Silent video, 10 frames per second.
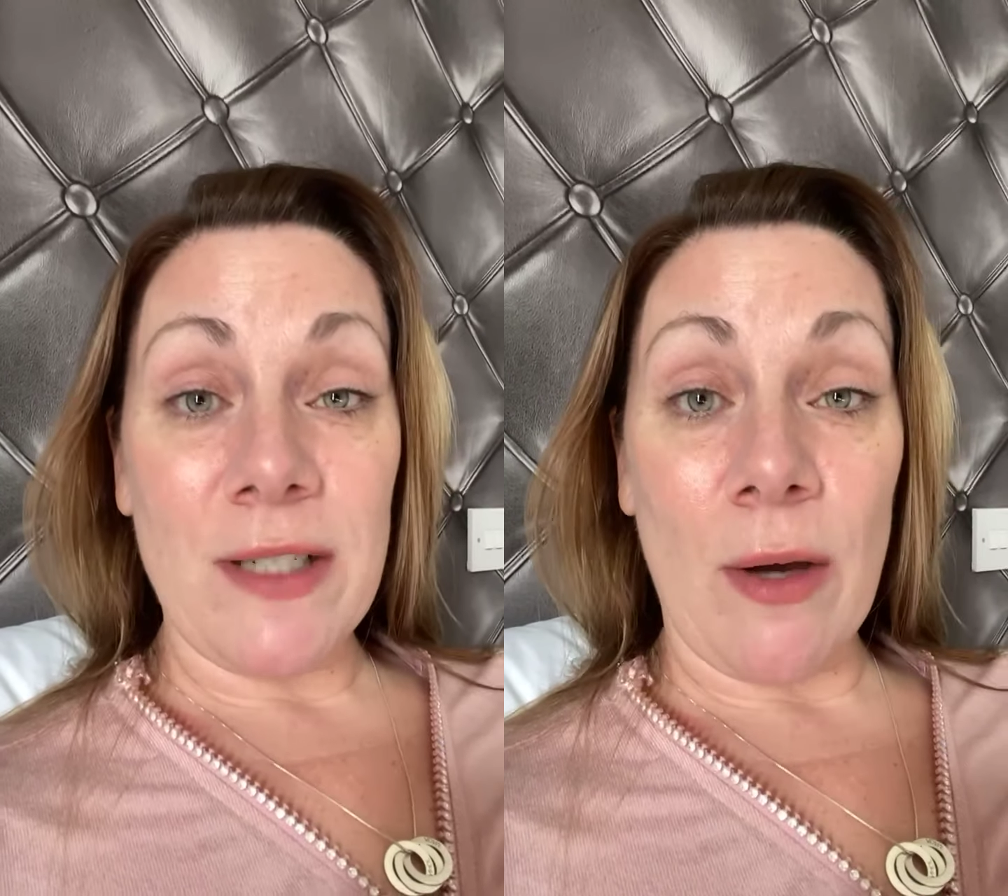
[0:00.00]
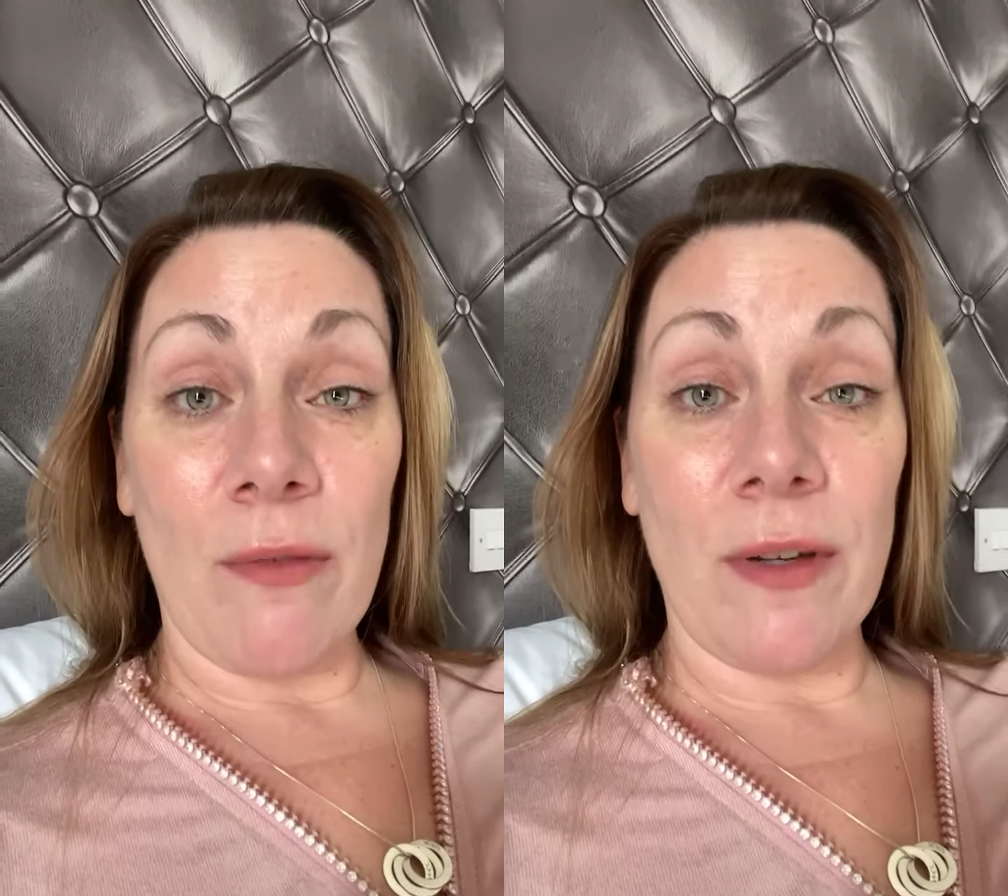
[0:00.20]

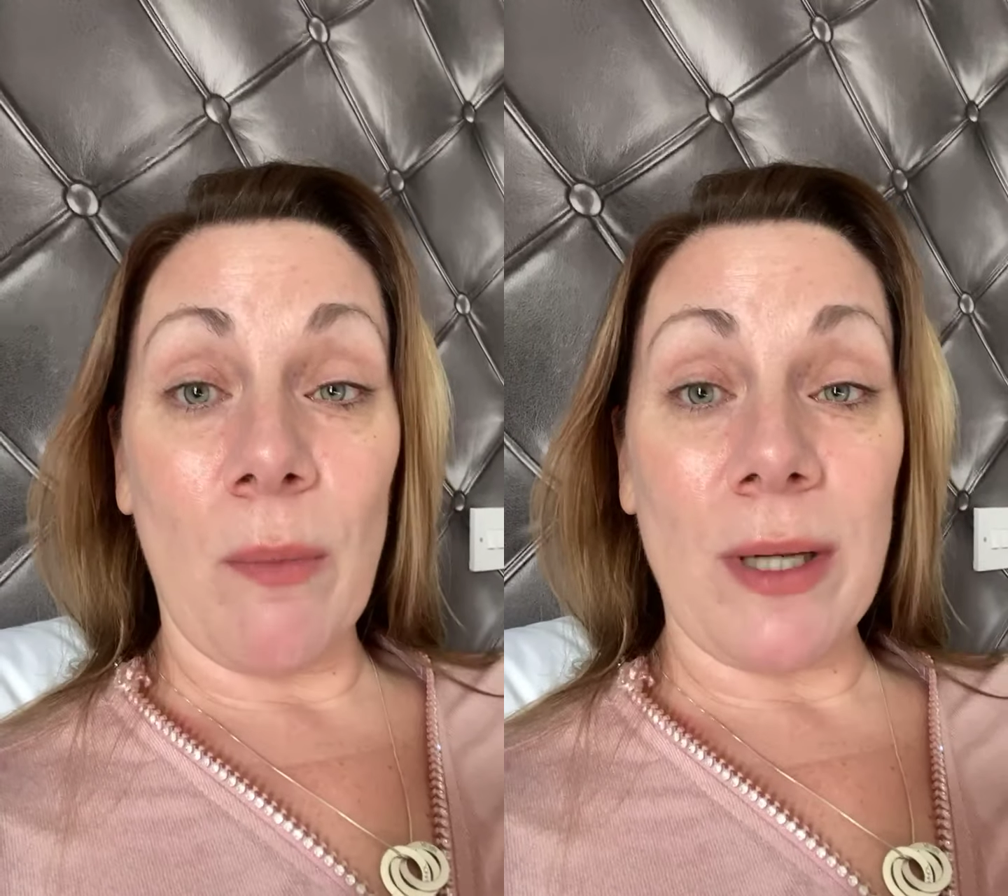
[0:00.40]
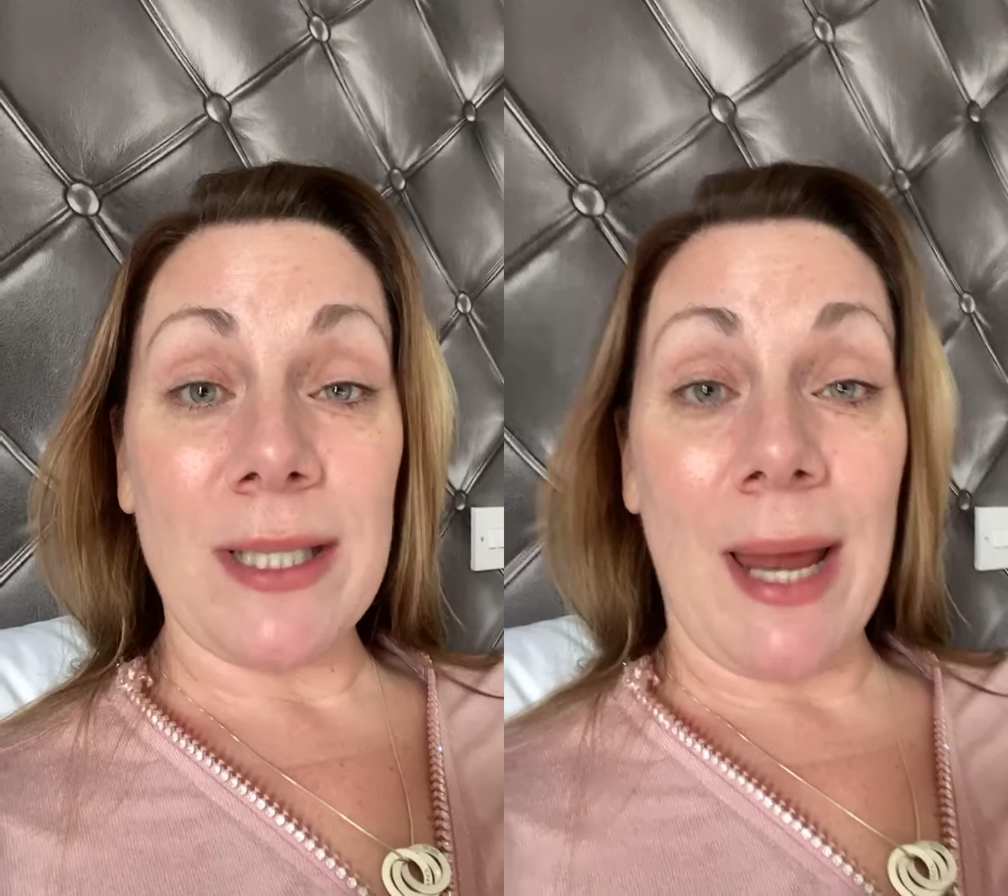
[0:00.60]
So if you
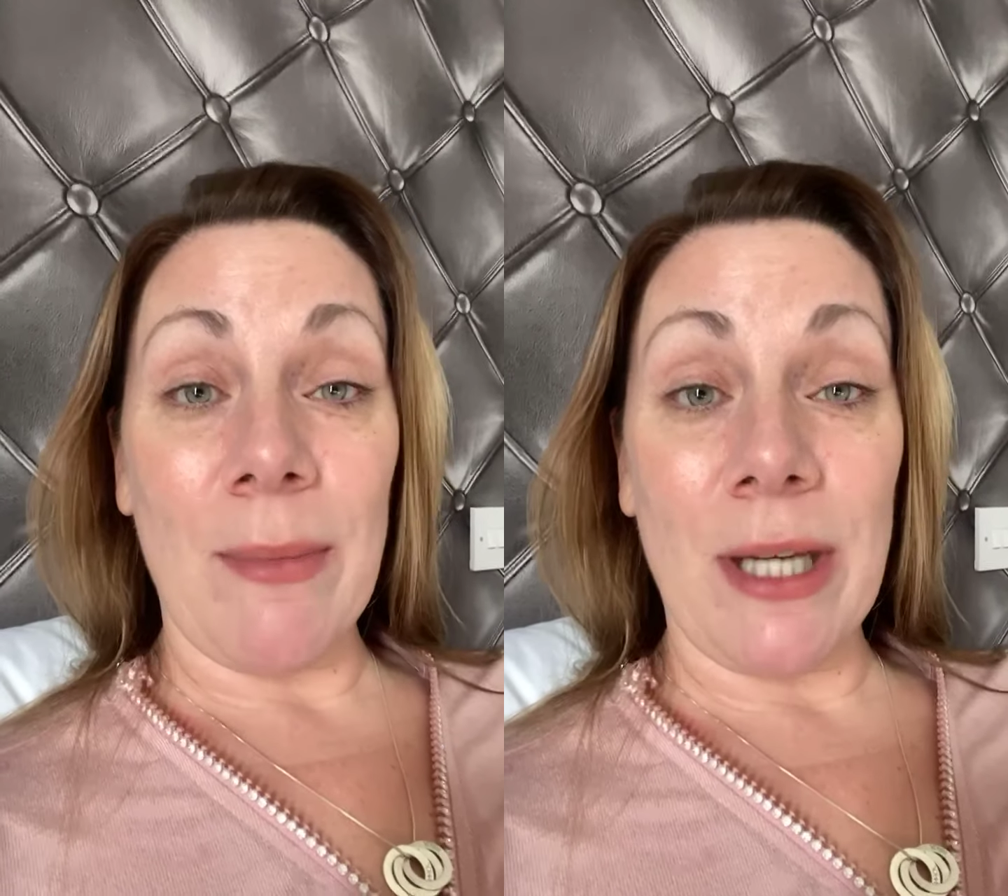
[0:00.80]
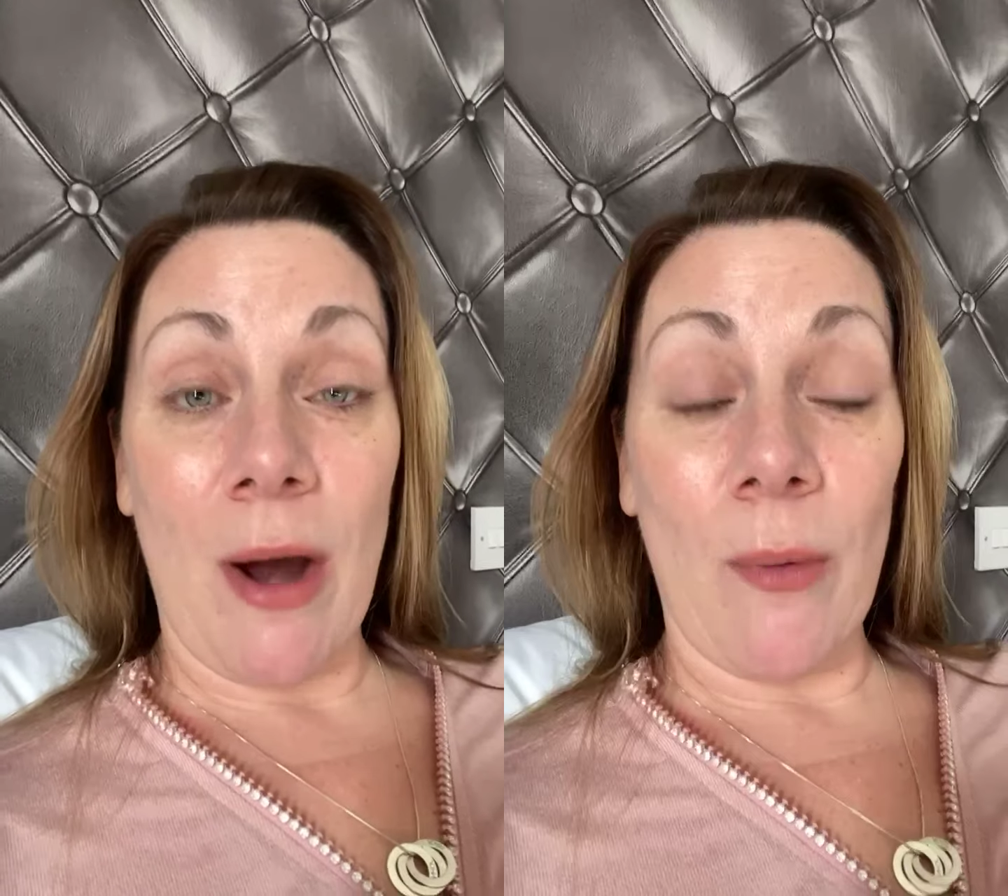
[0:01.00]
want to let
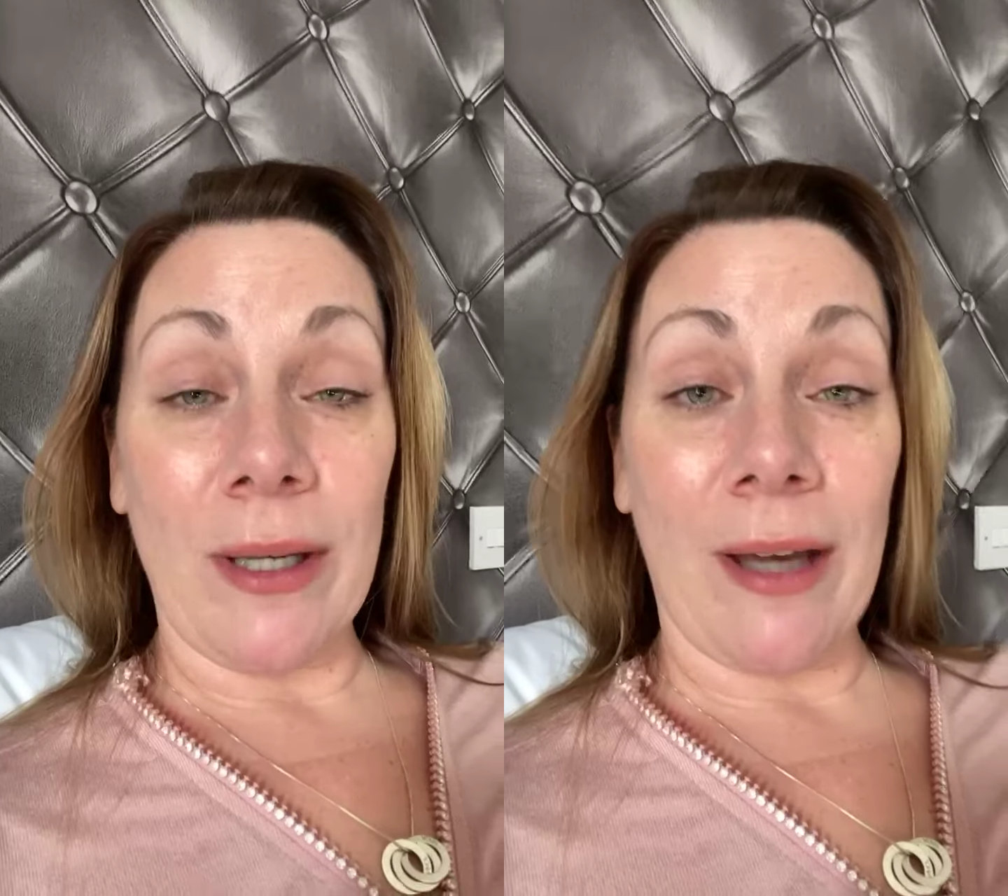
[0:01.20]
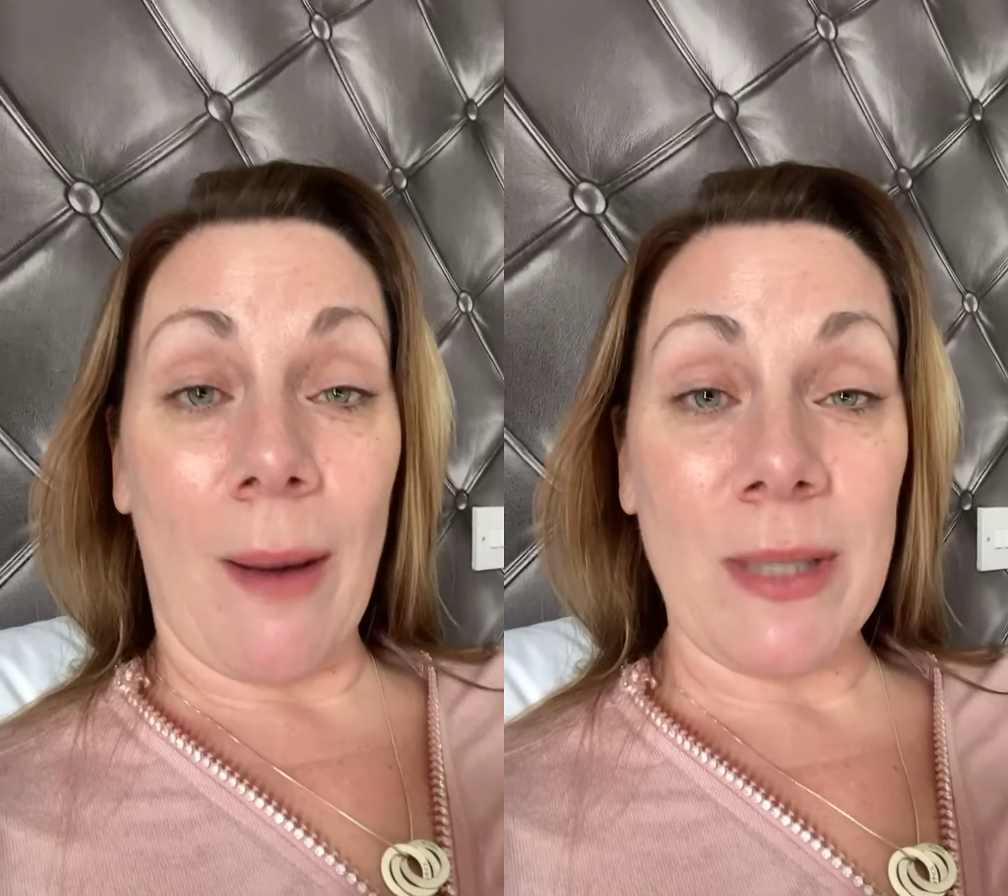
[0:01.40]
me know
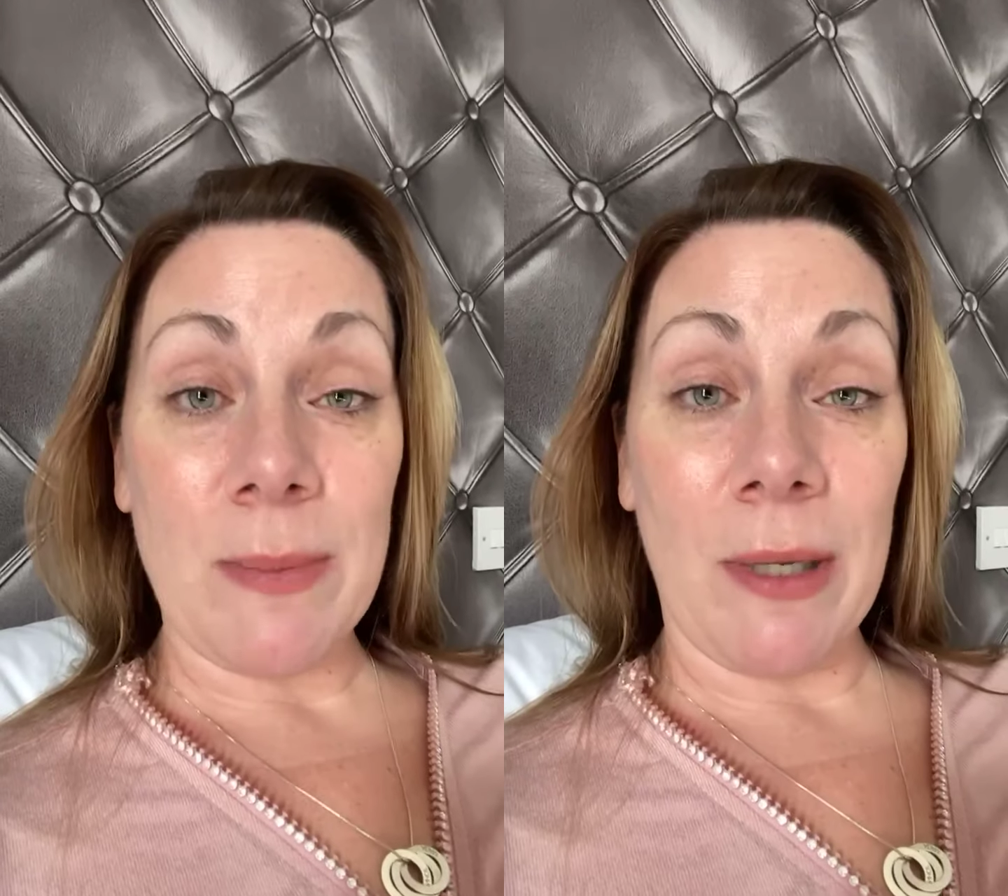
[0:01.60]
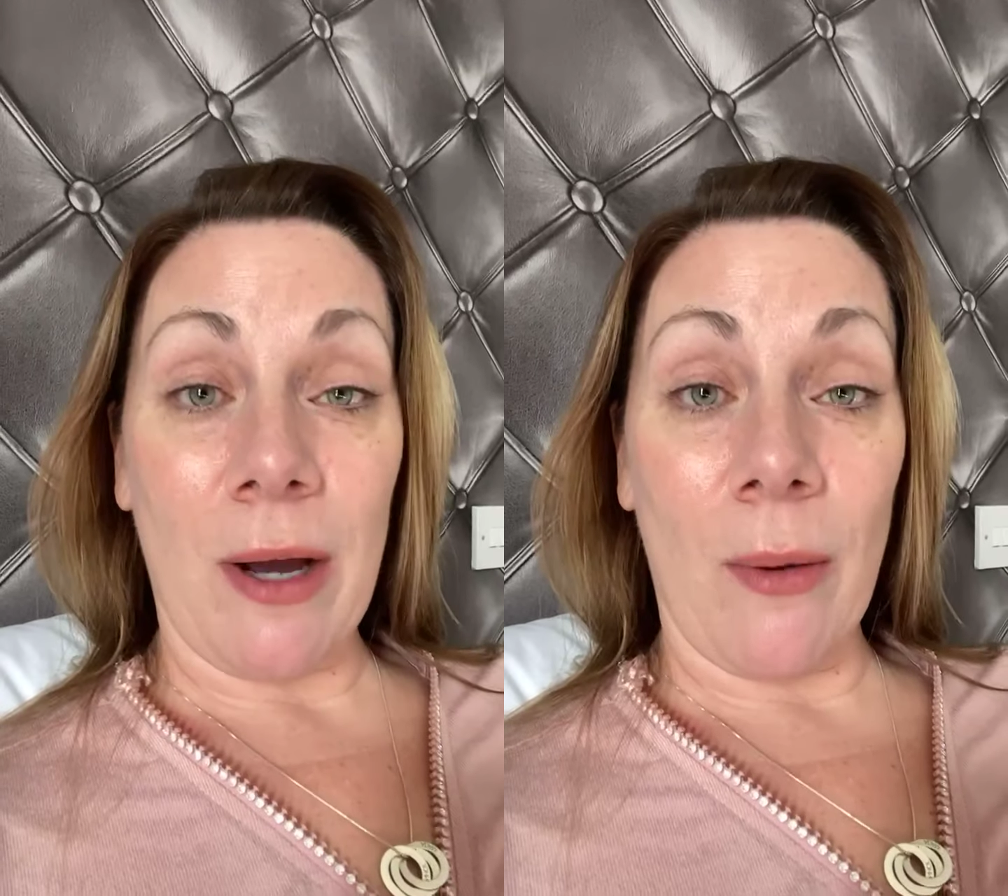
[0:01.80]
in the comments
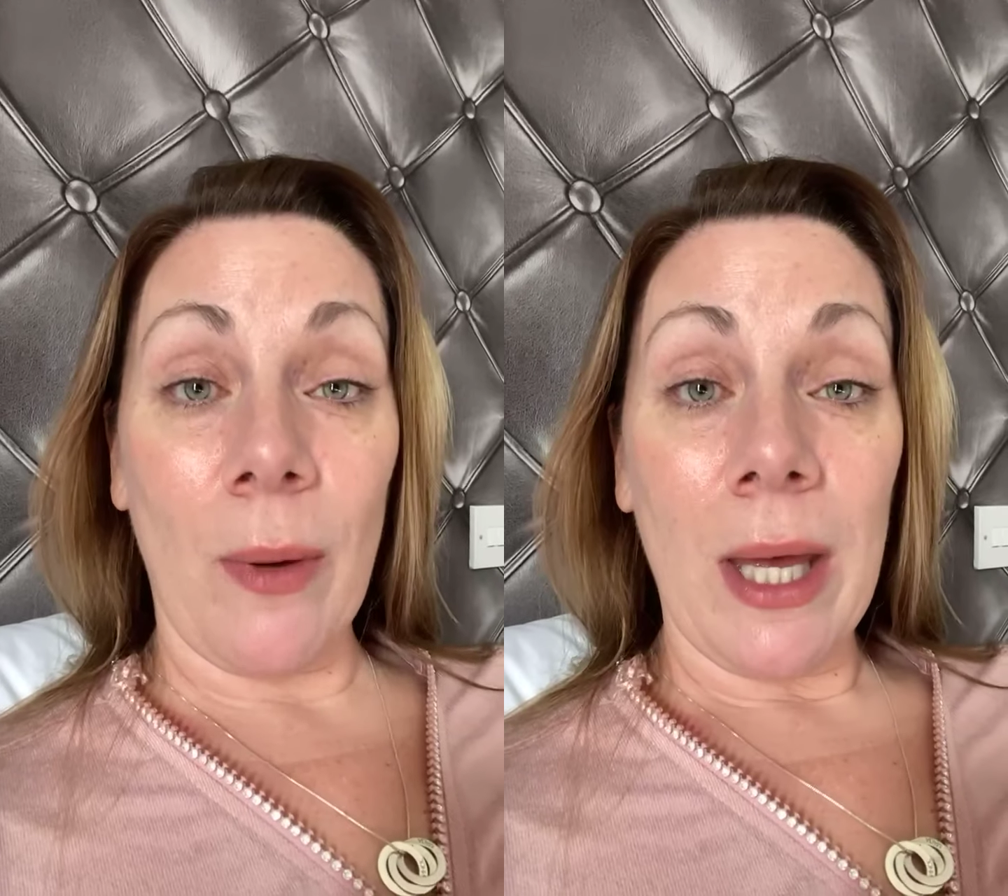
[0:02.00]
below